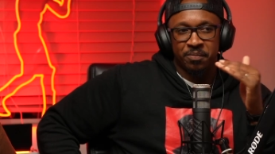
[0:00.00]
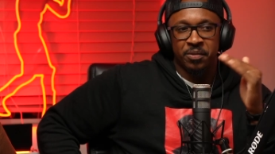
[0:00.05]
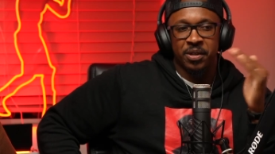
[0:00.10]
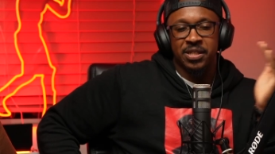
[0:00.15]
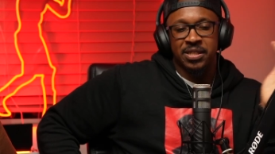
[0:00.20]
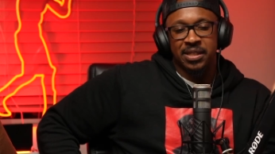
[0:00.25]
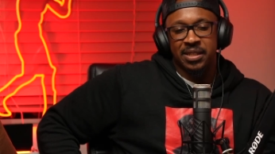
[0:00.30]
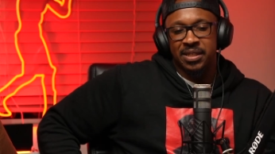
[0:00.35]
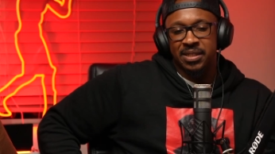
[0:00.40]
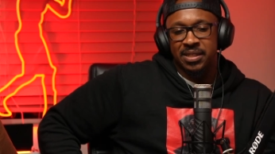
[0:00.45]

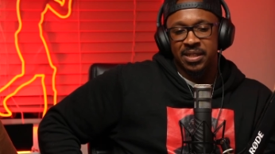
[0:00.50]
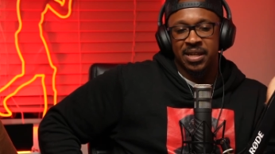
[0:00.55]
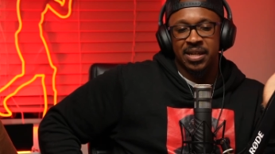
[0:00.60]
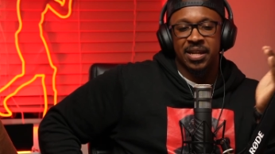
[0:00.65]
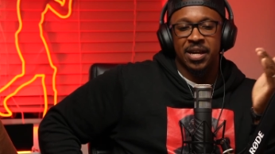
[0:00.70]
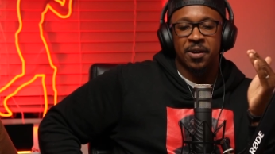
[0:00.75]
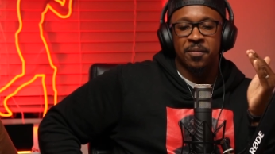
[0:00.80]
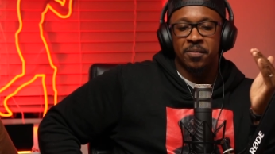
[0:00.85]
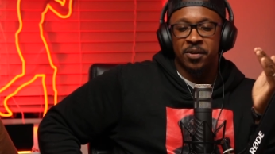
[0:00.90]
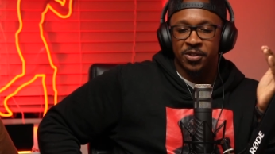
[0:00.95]
basically saying
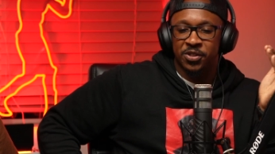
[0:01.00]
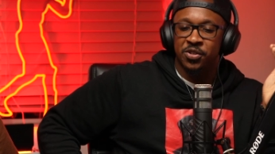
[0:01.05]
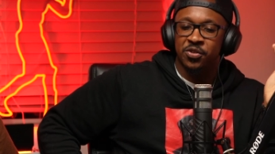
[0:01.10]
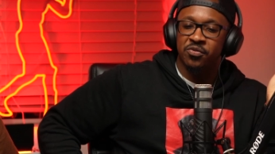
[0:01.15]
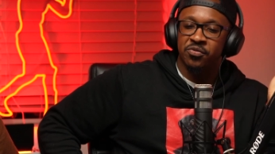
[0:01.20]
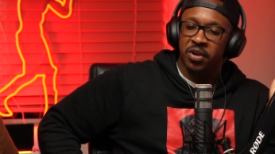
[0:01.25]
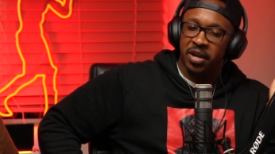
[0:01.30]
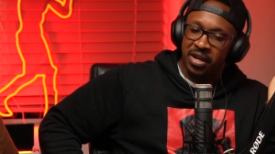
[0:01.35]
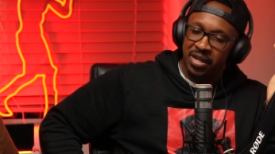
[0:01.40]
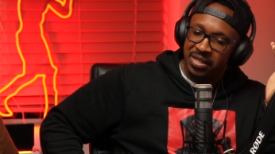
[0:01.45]
how much
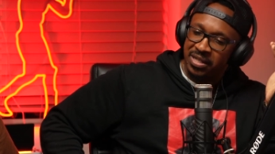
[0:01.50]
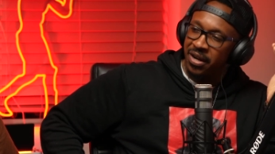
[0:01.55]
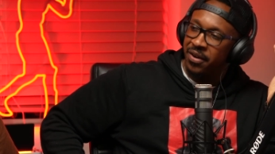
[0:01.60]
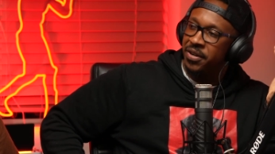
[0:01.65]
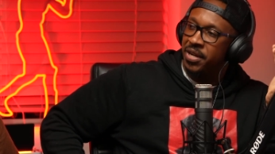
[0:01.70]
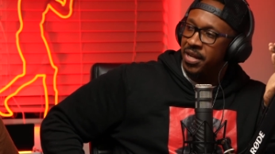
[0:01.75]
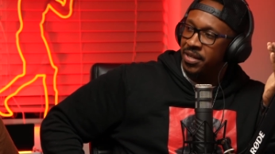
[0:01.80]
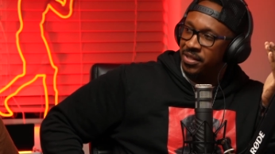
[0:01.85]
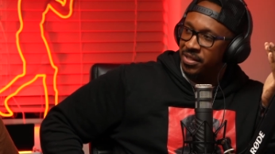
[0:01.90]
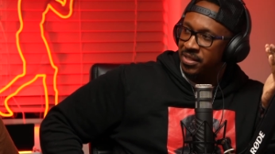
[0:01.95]
you rate
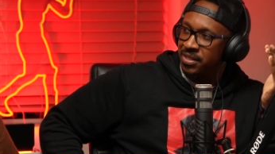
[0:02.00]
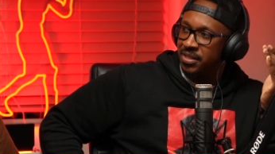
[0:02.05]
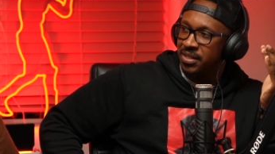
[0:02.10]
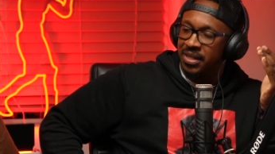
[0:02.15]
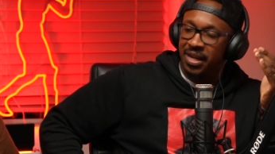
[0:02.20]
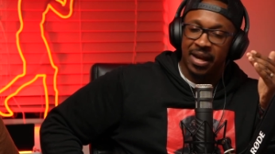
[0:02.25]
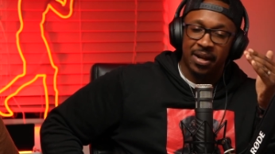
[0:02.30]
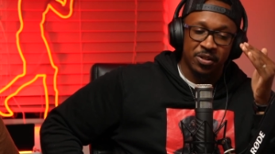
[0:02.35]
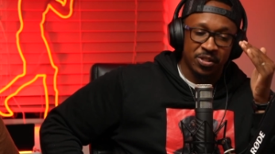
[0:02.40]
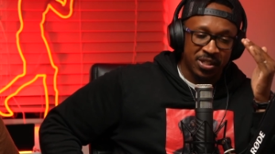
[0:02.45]
Jared Anderson and
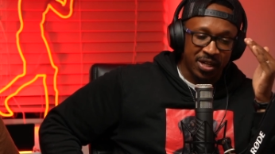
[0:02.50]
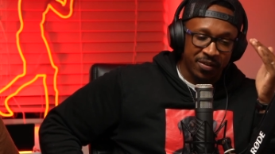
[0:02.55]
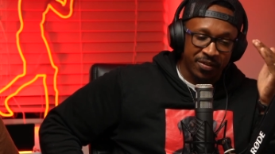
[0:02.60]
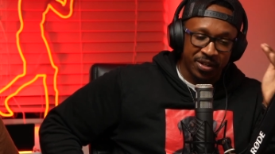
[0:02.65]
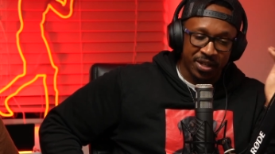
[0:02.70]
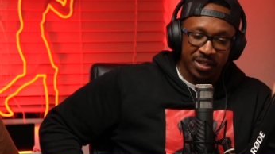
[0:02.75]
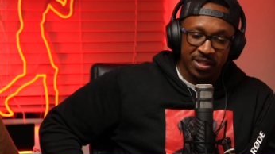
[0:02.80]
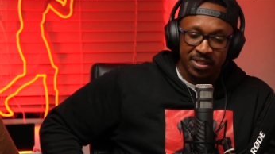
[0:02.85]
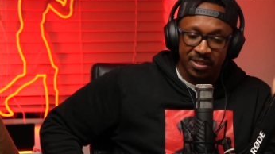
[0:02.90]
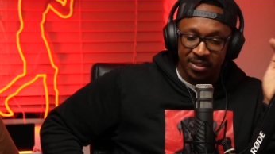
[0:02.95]
how yep. Jared
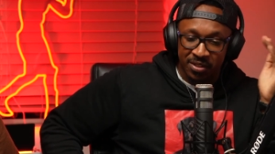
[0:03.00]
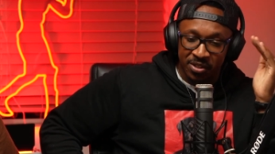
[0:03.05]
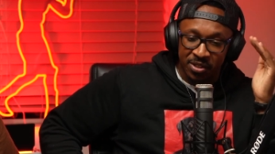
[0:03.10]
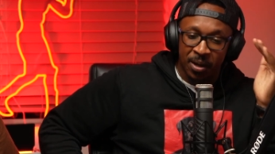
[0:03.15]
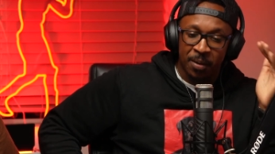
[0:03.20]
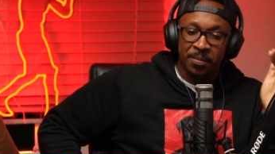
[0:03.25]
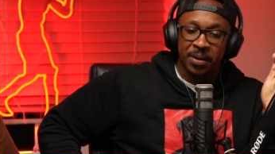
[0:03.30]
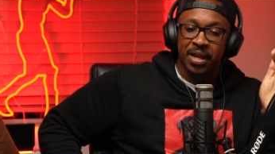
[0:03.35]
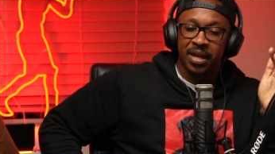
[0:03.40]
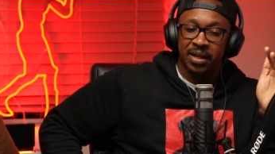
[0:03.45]
Anderson is
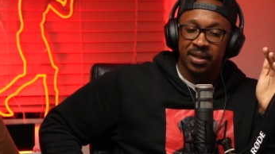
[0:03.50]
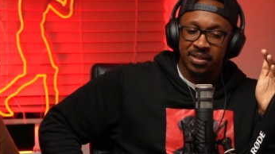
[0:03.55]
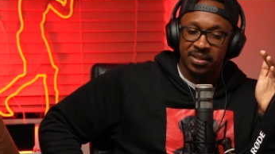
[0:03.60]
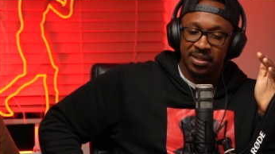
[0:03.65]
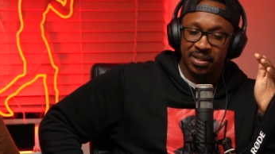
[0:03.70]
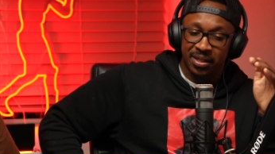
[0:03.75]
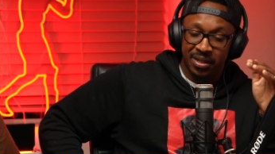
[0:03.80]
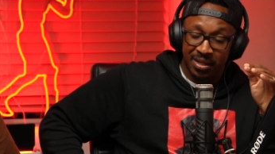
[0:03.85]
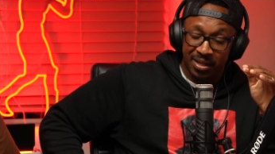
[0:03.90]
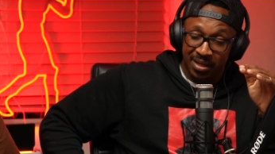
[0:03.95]
up next.
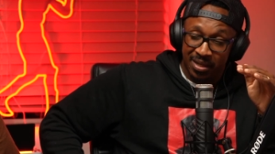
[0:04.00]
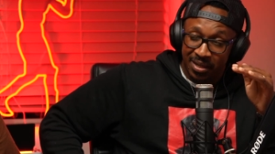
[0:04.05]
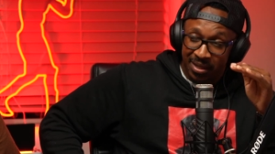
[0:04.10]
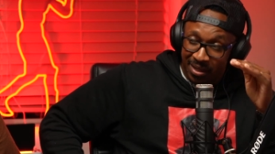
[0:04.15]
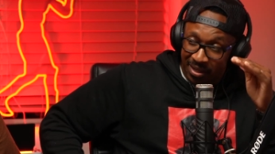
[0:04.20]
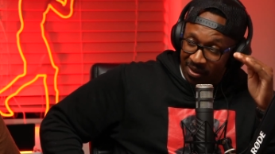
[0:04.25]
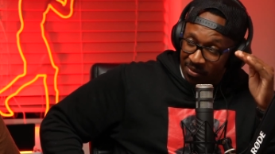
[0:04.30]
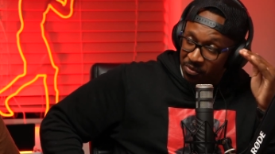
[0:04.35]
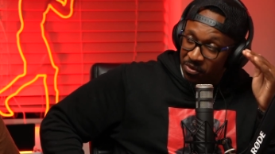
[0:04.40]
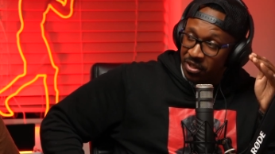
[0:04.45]
Yep.
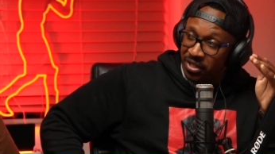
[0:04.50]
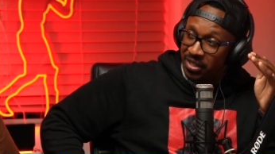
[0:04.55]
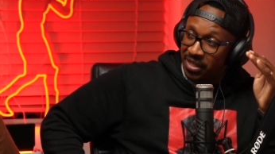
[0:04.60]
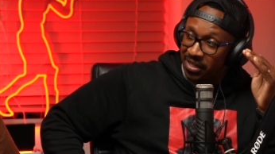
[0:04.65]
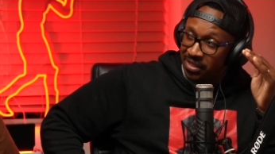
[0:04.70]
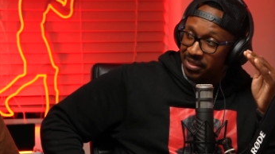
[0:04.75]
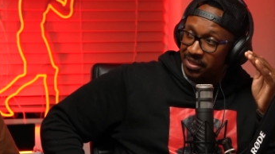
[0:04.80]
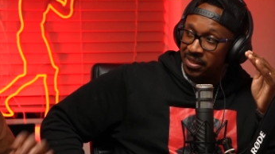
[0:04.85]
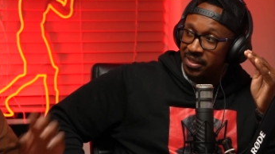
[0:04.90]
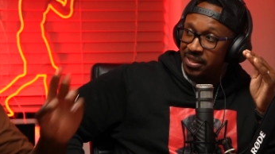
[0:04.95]
And what did
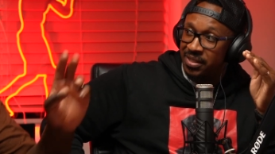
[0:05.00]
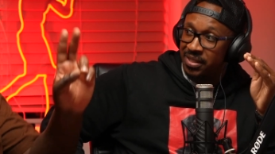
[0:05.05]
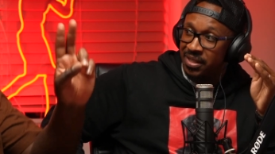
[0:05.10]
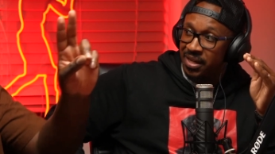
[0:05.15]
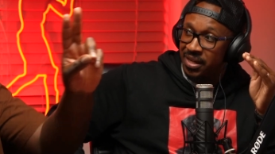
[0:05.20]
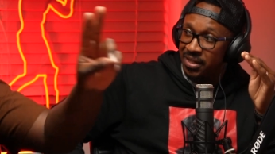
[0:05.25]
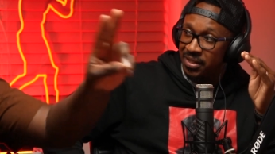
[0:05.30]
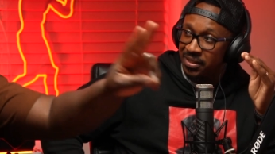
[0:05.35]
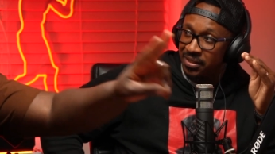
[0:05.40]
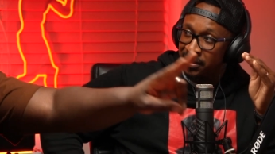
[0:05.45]
I say? I
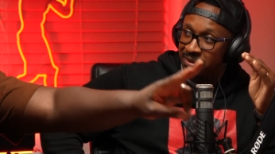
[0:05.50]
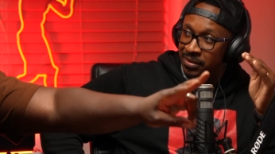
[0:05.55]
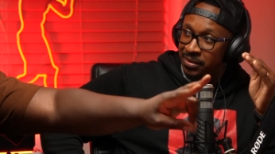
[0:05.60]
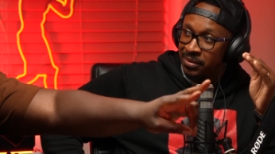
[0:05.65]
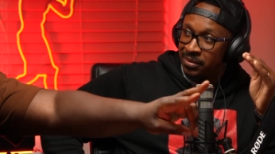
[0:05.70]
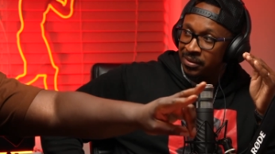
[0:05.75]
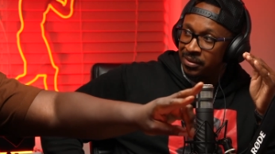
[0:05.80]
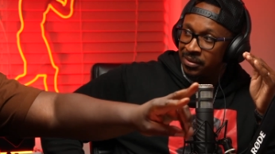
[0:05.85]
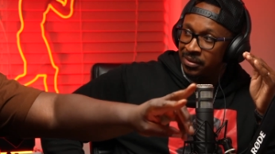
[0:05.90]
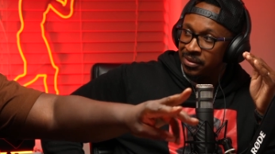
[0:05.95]
said three
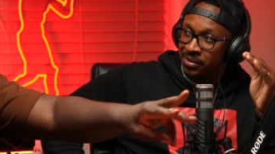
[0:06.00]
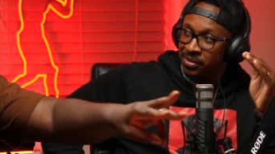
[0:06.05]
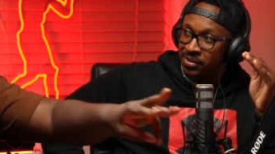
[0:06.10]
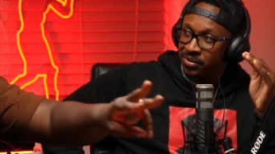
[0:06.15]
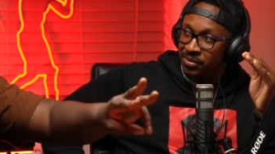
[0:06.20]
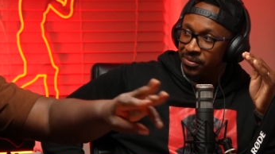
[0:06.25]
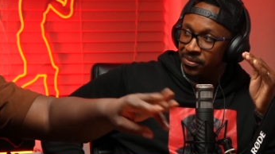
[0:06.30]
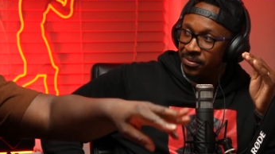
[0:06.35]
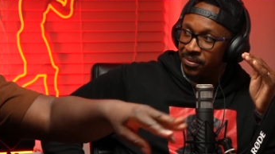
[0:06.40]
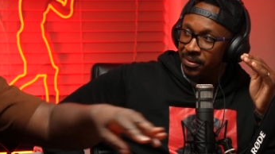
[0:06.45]
years though.
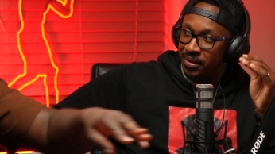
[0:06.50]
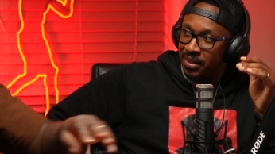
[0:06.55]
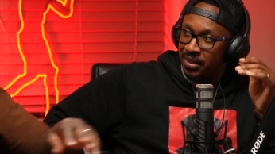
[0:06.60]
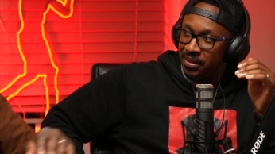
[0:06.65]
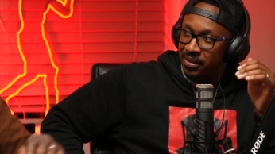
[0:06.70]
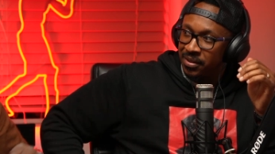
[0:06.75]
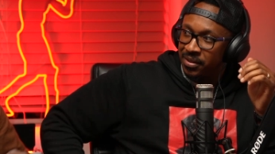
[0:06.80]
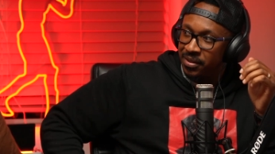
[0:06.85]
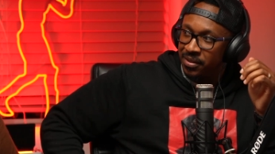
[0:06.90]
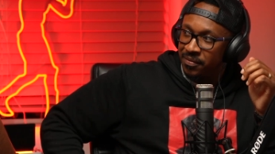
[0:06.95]
That's a very
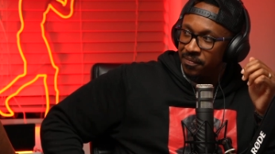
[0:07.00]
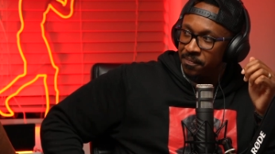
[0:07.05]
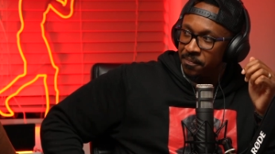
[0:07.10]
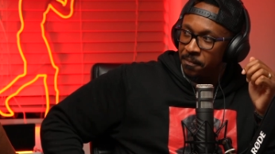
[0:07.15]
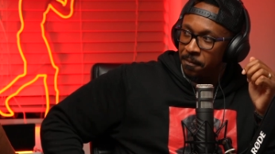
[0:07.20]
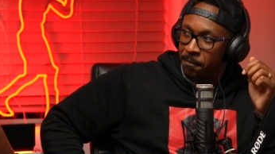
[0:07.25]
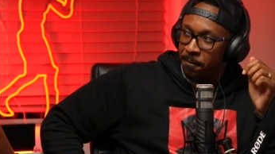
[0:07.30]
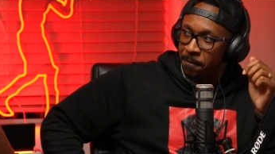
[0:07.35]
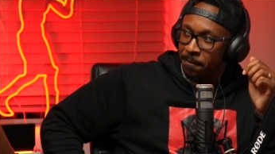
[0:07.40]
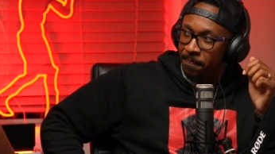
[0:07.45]
important
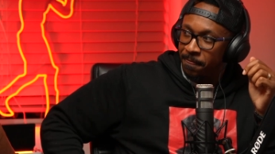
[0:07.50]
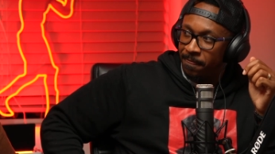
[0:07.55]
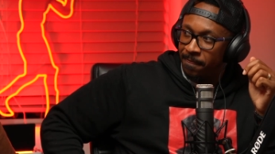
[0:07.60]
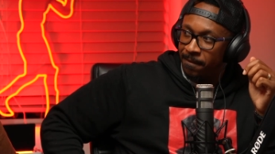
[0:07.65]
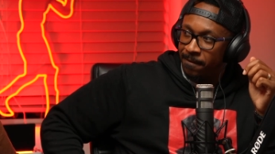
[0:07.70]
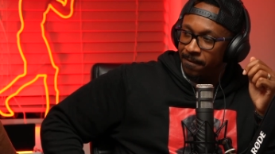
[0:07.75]
three years time.